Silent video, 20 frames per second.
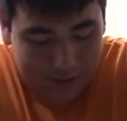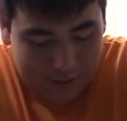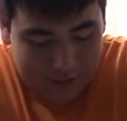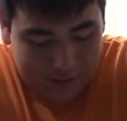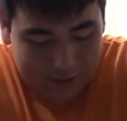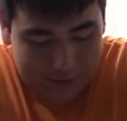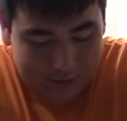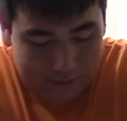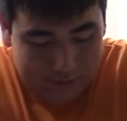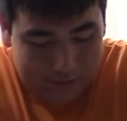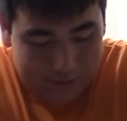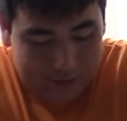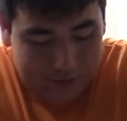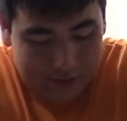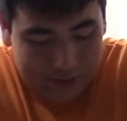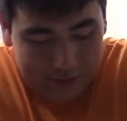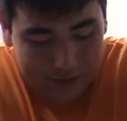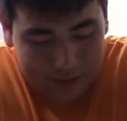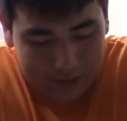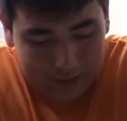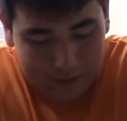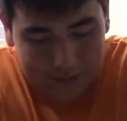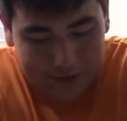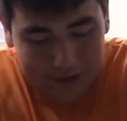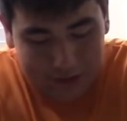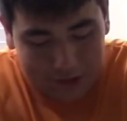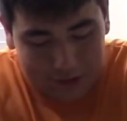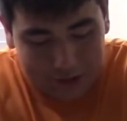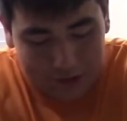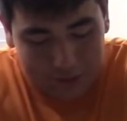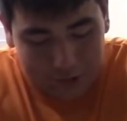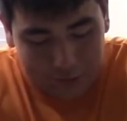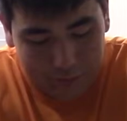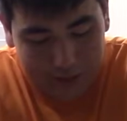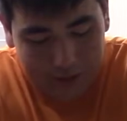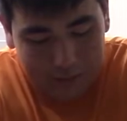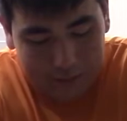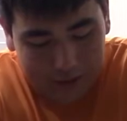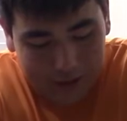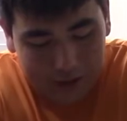I feel like it's going to be
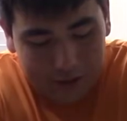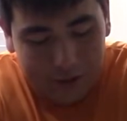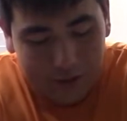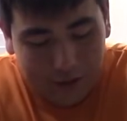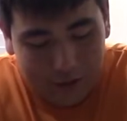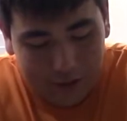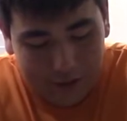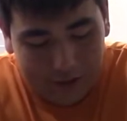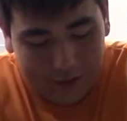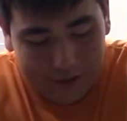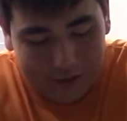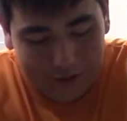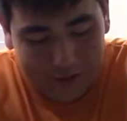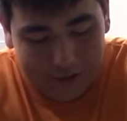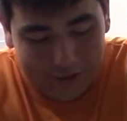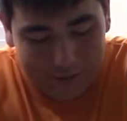extremely garlicky.